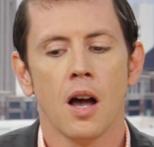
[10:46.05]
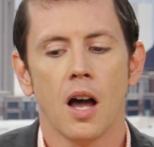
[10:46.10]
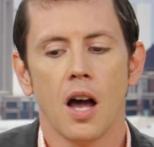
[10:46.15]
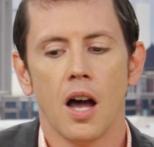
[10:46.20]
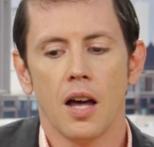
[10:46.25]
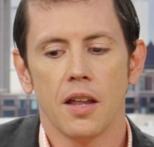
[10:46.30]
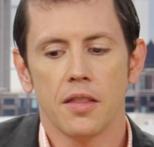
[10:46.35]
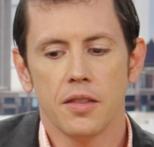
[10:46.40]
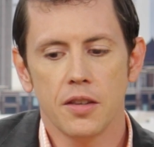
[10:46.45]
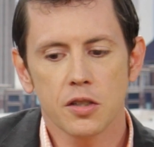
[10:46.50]

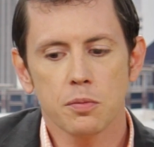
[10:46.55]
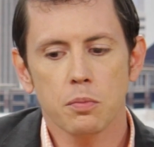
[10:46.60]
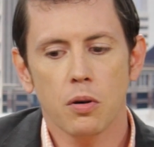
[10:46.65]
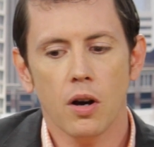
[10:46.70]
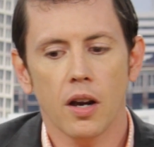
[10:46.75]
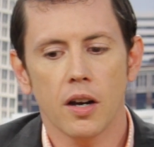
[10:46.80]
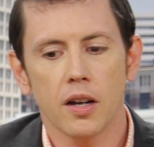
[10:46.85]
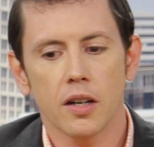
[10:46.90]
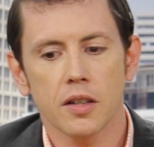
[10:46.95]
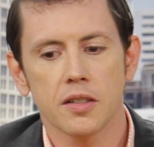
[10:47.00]
Uh, this
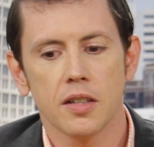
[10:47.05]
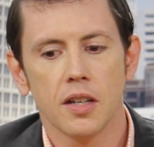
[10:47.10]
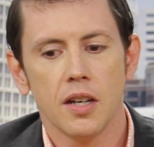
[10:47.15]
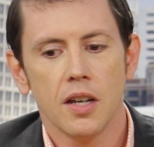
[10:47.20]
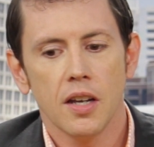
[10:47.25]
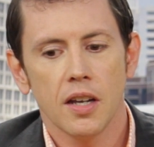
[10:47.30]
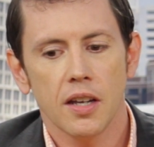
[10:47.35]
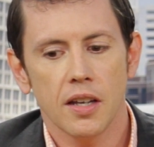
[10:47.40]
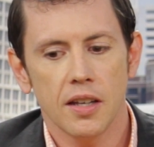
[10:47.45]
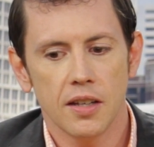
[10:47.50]
product
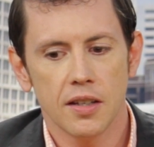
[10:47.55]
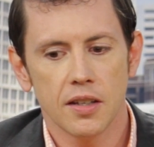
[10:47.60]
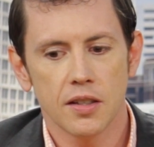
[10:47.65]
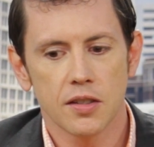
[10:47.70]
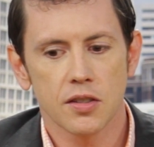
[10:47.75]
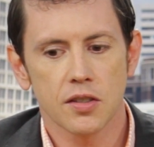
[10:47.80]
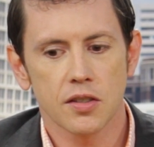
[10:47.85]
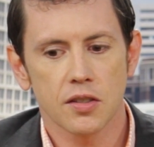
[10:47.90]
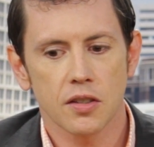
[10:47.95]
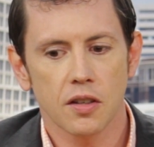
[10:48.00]

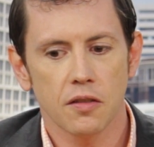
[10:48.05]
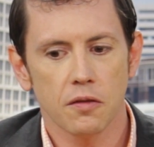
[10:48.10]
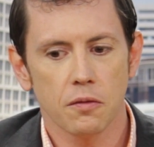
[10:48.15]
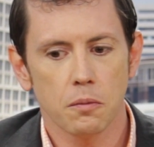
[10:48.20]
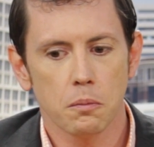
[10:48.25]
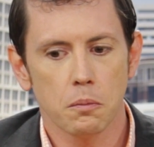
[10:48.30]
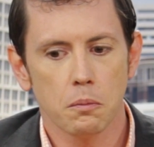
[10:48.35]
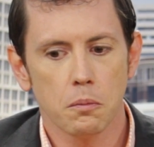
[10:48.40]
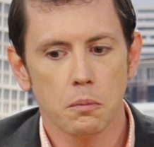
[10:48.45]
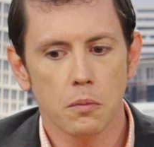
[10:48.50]
is
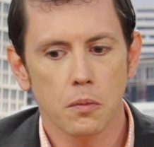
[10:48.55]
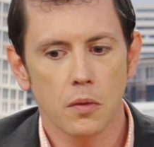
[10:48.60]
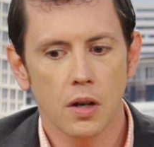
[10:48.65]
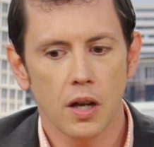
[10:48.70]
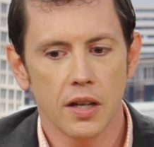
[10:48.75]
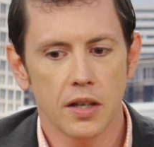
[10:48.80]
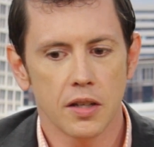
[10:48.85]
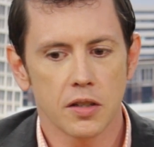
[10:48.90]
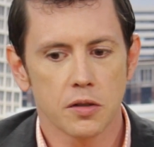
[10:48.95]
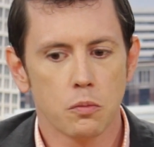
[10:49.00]

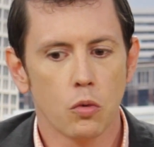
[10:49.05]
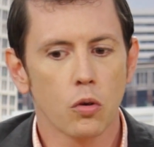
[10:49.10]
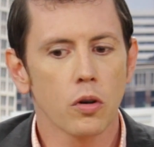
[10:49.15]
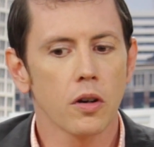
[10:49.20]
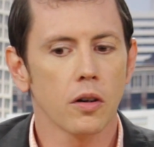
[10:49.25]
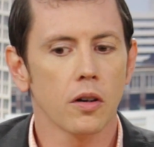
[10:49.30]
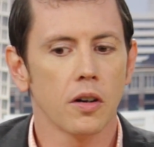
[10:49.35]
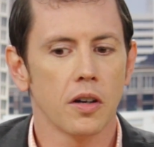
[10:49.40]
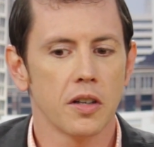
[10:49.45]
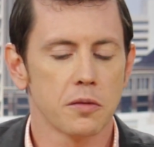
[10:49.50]
is
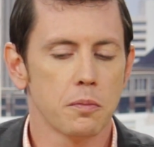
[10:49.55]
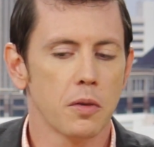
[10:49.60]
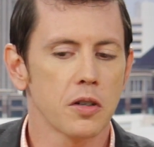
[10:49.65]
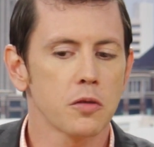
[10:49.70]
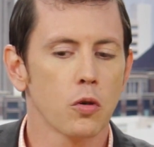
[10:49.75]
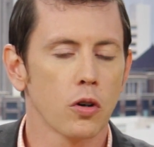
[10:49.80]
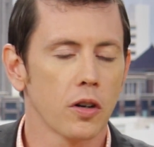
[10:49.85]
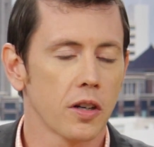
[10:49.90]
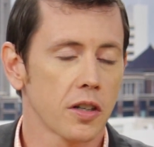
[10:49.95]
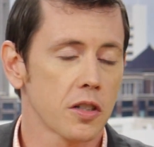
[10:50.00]
more is
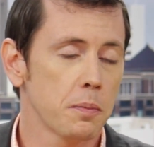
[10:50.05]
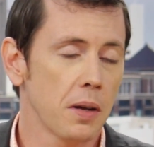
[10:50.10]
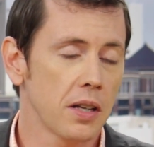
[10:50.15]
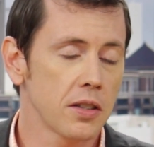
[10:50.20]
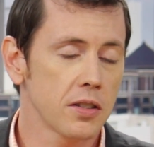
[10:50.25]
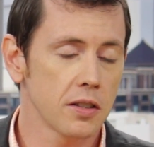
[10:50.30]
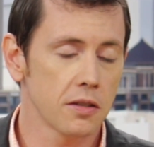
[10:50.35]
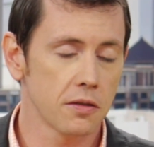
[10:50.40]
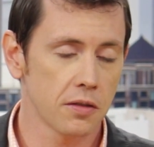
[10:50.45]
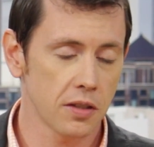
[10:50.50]
much more
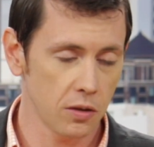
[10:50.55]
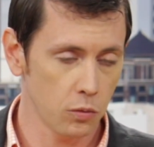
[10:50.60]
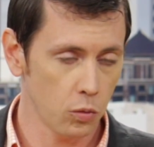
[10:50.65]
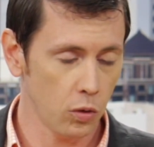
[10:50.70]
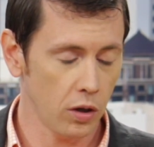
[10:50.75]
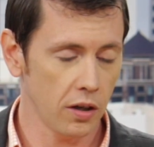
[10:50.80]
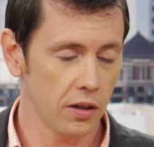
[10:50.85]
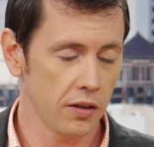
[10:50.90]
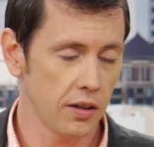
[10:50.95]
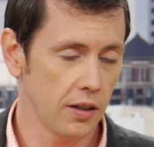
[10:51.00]
inexpensive than
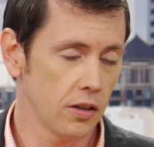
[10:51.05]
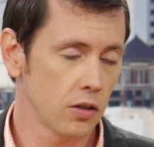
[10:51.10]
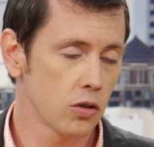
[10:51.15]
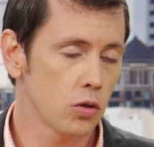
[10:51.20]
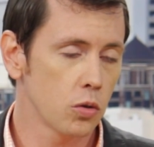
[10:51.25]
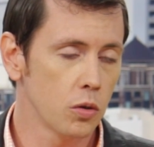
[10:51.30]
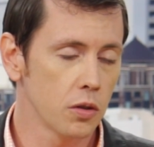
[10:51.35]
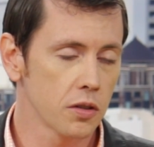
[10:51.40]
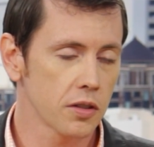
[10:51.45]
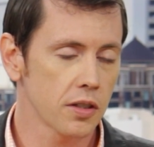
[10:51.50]
what than the
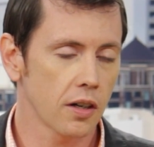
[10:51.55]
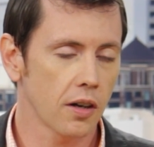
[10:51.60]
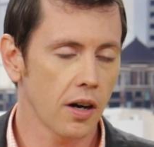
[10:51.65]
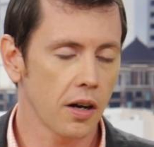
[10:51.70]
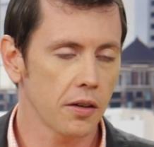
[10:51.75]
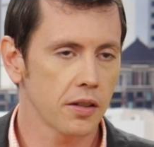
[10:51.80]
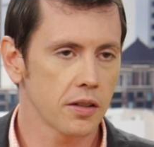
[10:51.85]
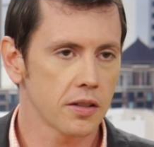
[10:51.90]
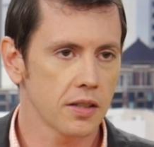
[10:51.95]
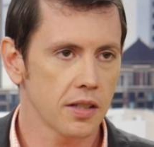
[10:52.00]
tools that are
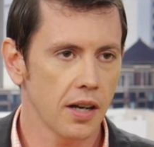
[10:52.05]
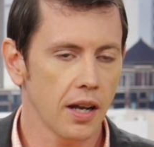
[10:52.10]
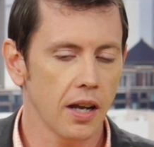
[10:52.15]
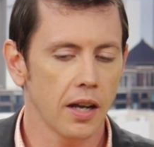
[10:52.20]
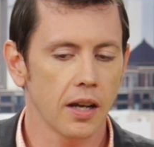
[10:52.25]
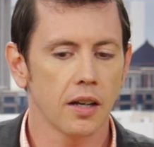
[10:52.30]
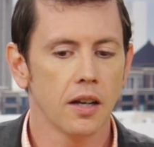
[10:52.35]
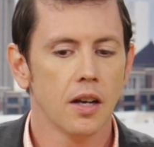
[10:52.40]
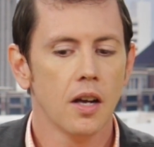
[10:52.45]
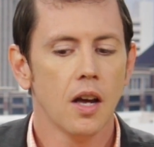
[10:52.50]
out there
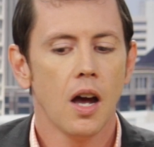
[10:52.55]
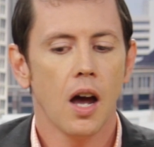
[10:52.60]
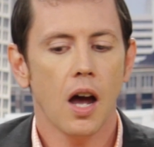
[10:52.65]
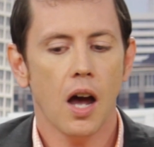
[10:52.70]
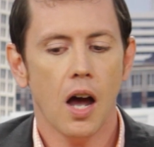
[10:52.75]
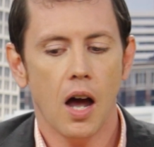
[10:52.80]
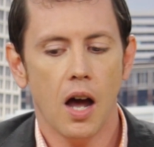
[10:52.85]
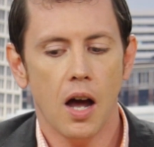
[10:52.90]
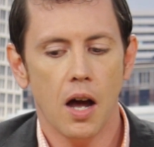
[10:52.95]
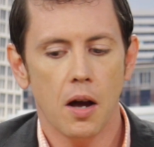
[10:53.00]
today.
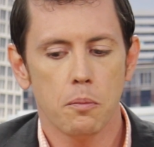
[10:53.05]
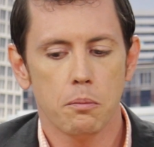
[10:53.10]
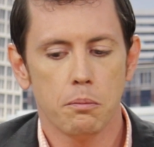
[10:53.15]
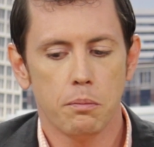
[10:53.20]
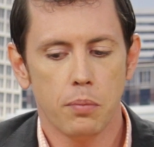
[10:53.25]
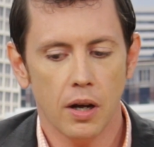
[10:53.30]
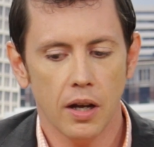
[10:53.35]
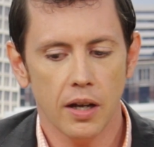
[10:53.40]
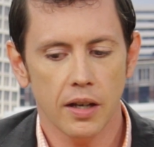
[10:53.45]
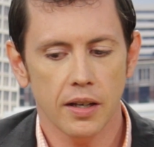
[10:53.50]
Uh,
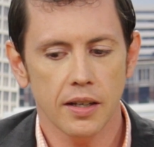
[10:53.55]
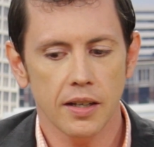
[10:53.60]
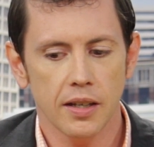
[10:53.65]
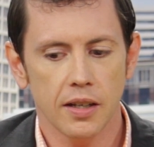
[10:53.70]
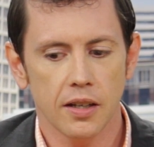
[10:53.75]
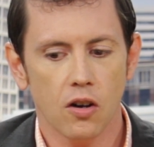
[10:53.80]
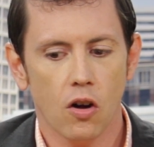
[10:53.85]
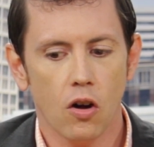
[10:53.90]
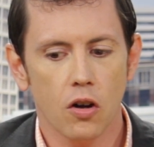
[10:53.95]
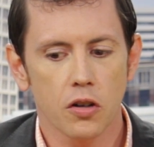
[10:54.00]
but
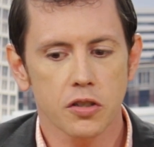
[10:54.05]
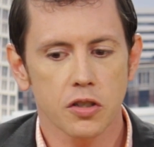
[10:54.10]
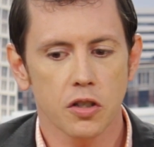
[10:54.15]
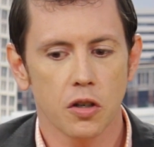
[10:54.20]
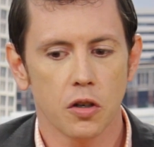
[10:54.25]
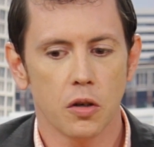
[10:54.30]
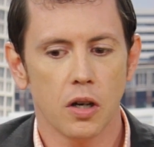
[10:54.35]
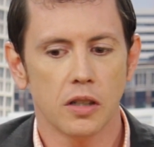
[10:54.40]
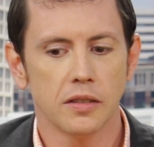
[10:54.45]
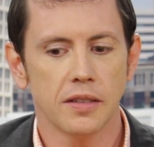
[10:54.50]
it
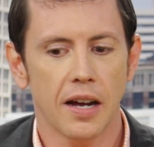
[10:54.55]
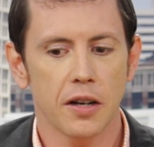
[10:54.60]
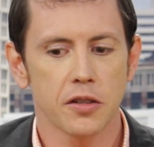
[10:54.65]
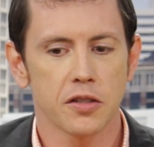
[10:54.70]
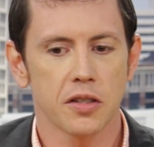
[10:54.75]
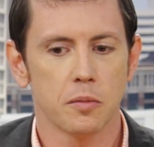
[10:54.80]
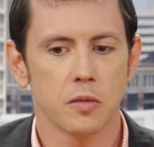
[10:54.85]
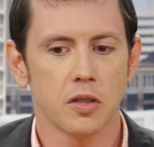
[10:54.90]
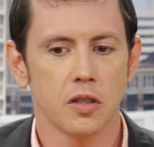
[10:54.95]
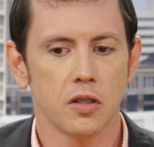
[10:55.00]
also
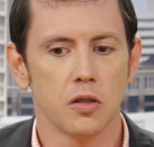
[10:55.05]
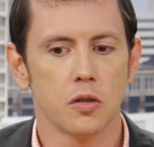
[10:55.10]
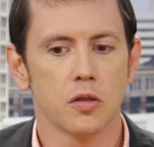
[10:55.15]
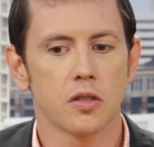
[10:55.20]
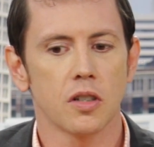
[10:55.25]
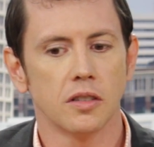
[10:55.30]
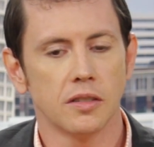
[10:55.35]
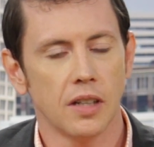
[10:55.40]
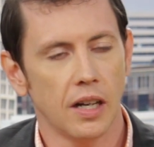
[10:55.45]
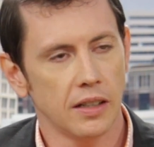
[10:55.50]
allows them to
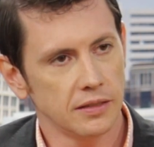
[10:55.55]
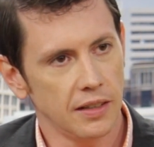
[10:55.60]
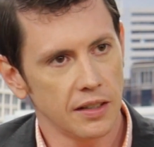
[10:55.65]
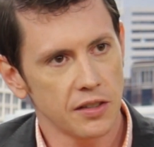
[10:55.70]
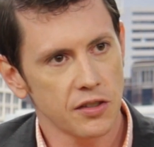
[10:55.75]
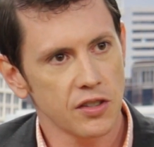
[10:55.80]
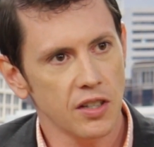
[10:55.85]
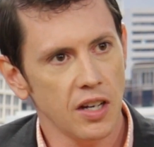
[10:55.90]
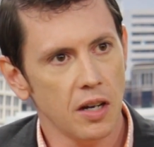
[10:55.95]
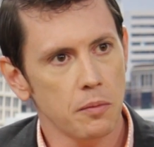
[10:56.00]
use a lot
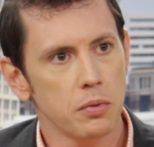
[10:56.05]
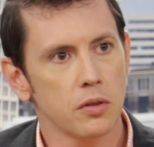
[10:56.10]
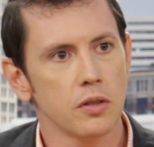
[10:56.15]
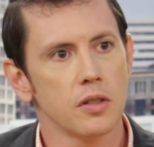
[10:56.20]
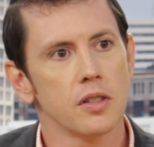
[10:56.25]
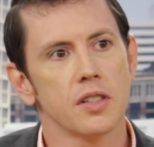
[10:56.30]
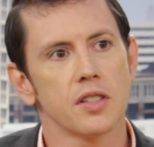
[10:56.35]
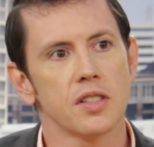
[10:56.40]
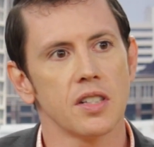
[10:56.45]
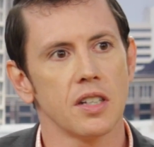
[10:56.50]
less
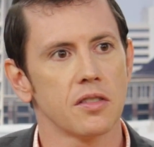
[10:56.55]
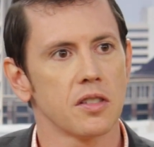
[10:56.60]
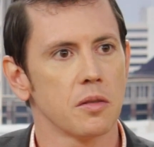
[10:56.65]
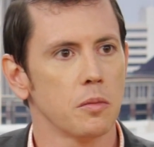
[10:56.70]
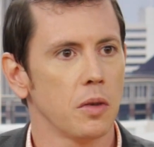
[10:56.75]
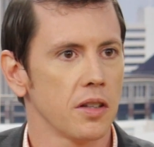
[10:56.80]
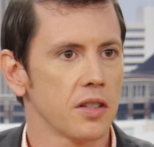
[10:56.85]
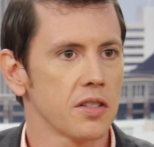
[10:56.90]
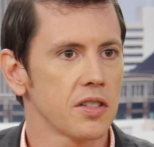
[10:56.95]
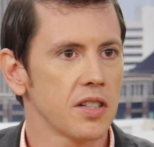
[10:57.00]
sample. It saves
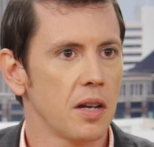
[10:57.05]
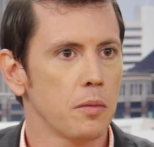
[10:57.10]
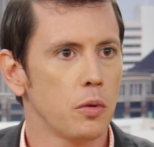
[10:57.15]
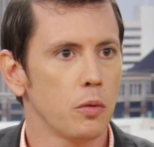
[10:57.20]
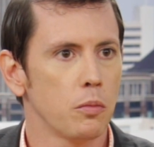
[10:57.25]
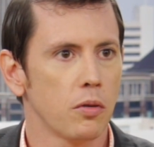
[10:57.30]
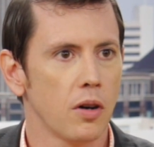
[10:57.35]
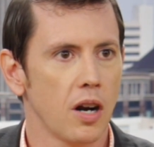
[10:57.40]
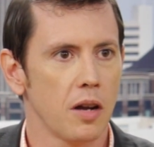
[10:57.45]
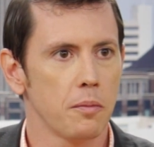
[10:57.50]
them on the
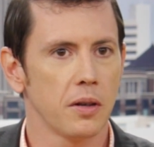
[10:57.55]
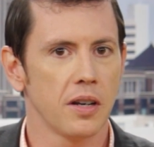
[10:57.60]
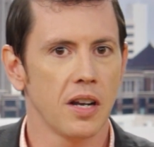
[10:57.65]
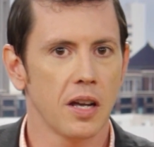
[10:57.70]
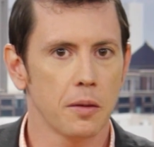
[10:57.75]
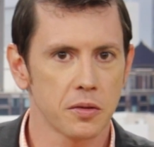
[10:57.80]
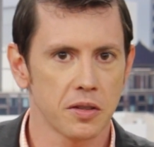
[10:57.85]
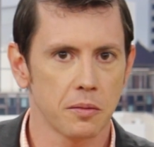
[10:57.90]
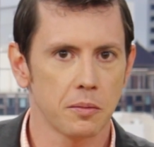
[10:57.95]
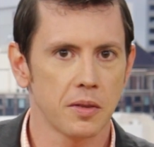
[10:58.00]
sample prep and
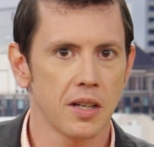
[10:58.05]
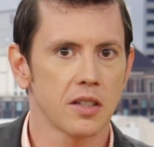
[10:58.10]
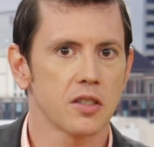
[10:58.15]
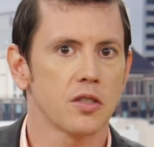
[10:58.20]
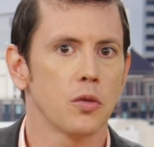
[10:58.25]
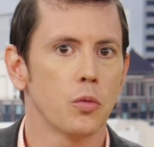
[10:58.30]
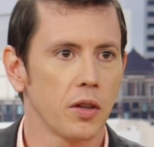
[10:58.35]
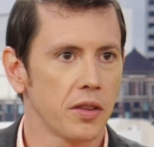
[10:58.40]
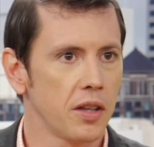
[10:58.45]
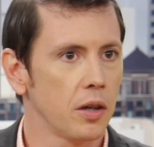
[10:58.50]
helps them get
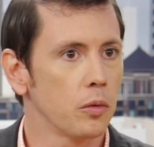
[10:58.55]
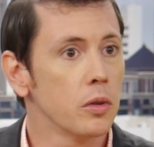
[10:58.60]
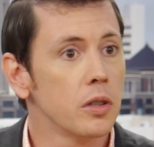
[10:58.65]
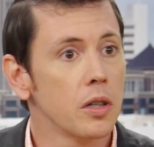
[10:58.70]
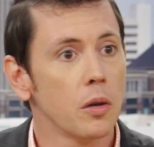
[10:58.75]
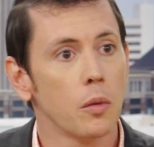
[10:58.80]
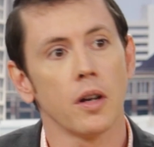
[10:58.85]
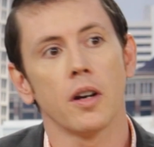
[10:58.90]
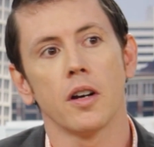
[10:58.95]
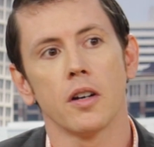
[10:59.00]
to what they
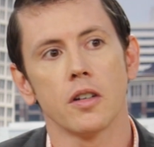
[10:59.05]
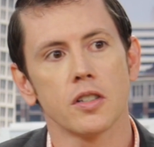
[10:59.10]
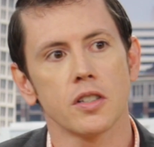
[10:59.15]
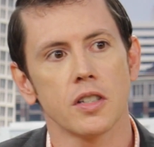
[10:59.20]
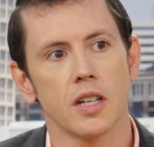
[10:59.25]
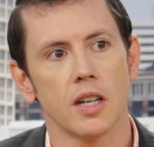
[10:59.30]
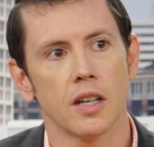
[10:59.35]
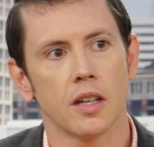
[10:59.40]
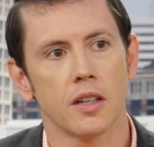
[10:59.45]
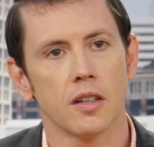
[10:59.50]
really want to
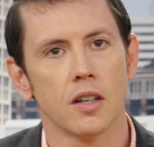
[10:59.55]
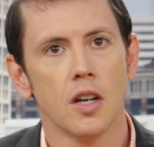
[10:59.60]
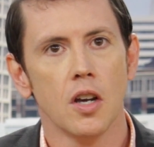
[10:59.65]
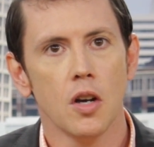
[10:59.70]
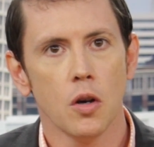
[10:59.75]
understand,